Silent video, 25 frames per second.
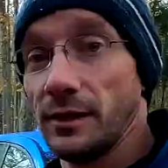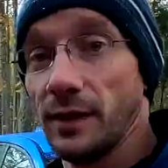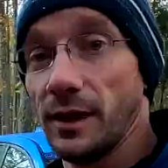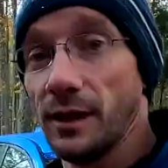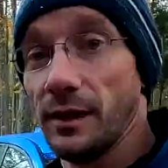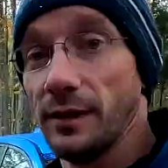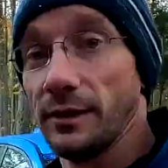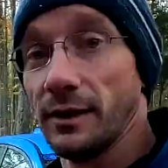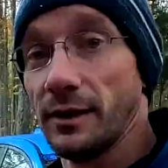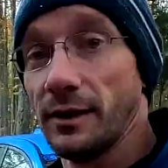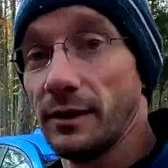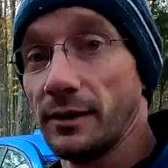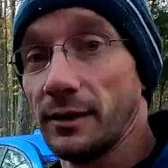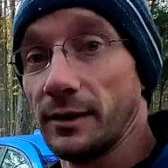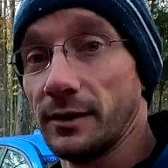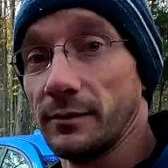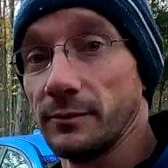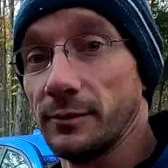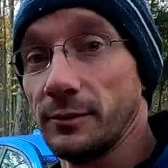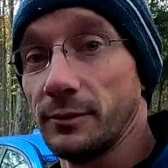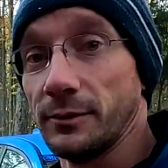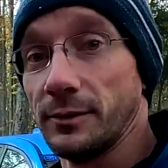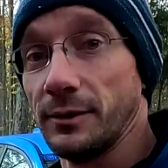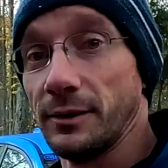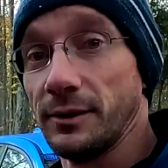And then
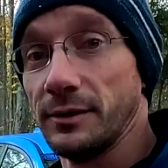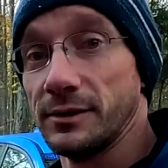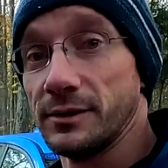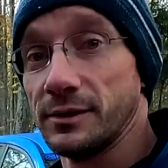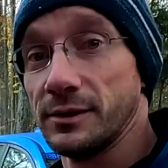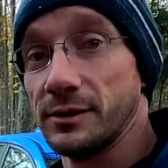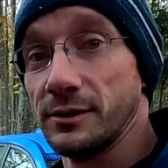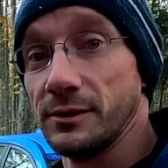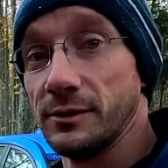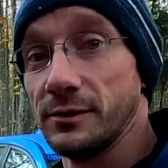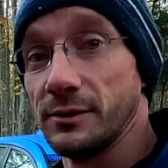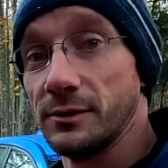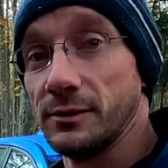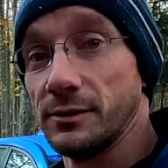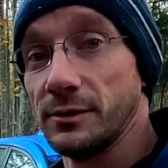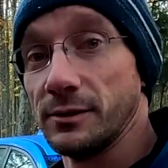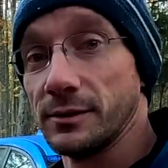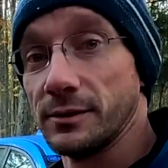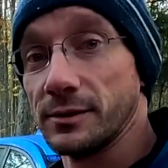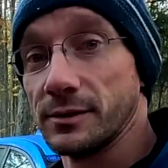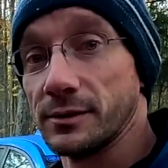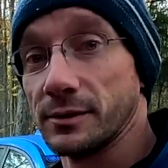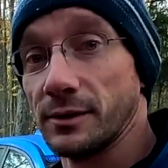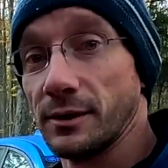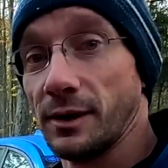I'm going to
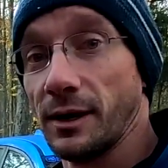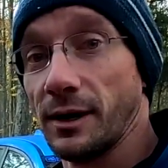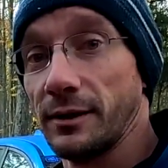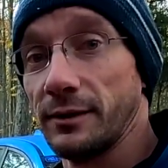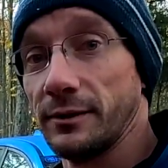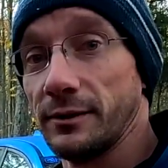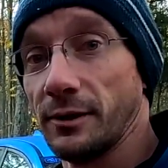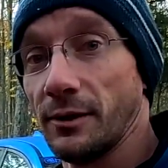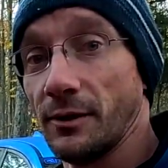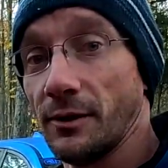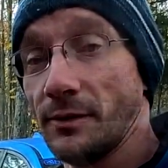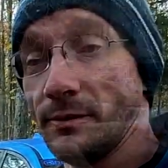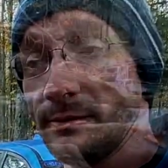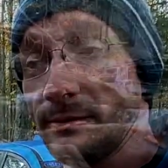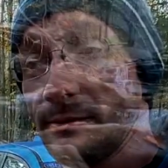start heading home.